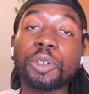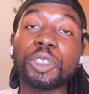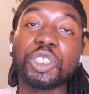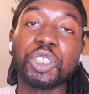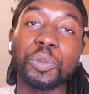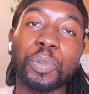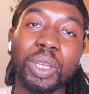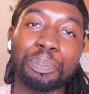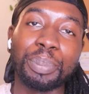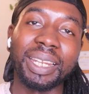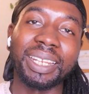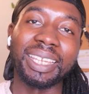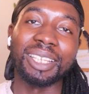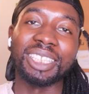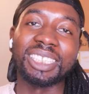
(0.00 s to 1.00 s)
it's your boy
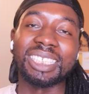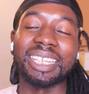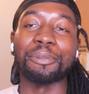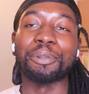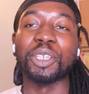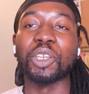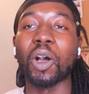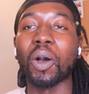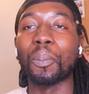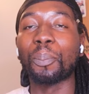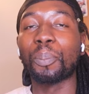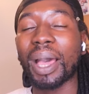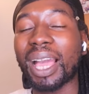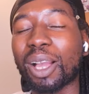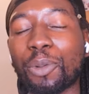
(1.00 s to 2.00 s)
Betty, and today we are
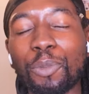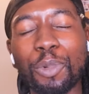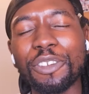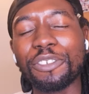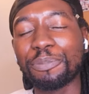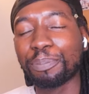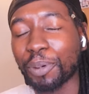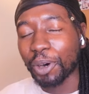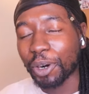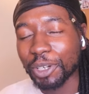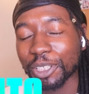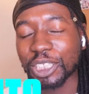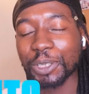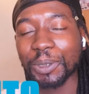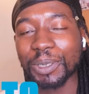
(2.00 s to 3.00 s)
back with
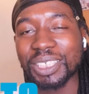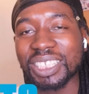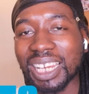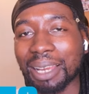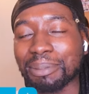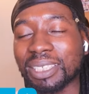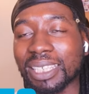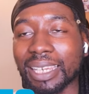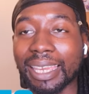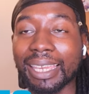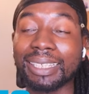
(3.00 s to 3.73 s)
Boruto in Chapter 8,